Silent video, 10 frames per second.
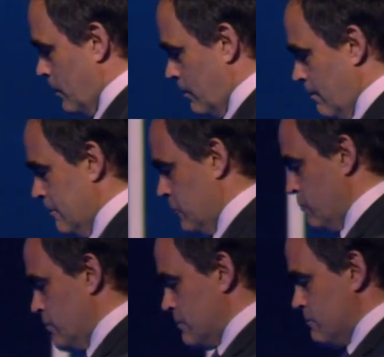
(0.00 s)
tonight
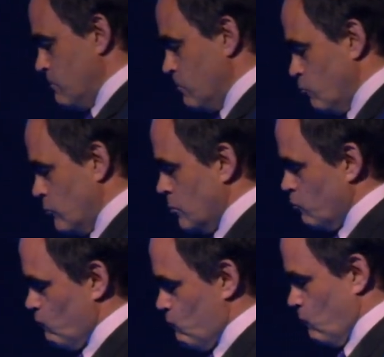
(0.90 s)
as your keynote
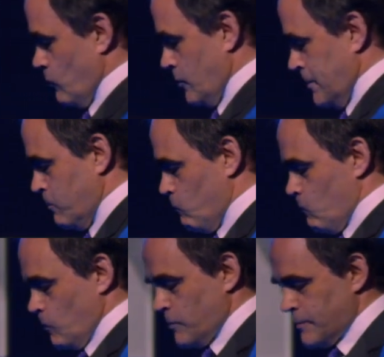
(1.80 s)
speaker at this prestigious
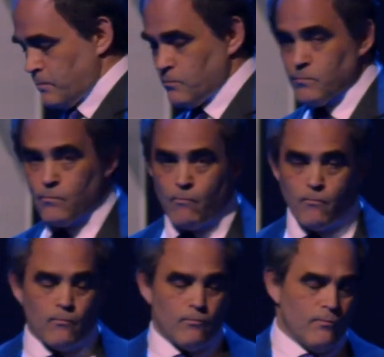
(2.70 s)
Business Hall of
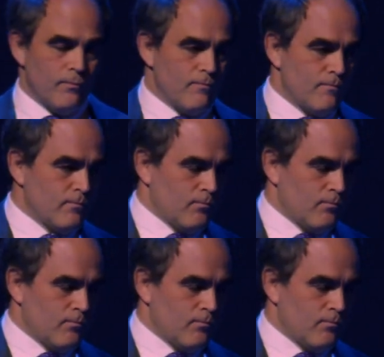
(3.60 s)
Fame dinner.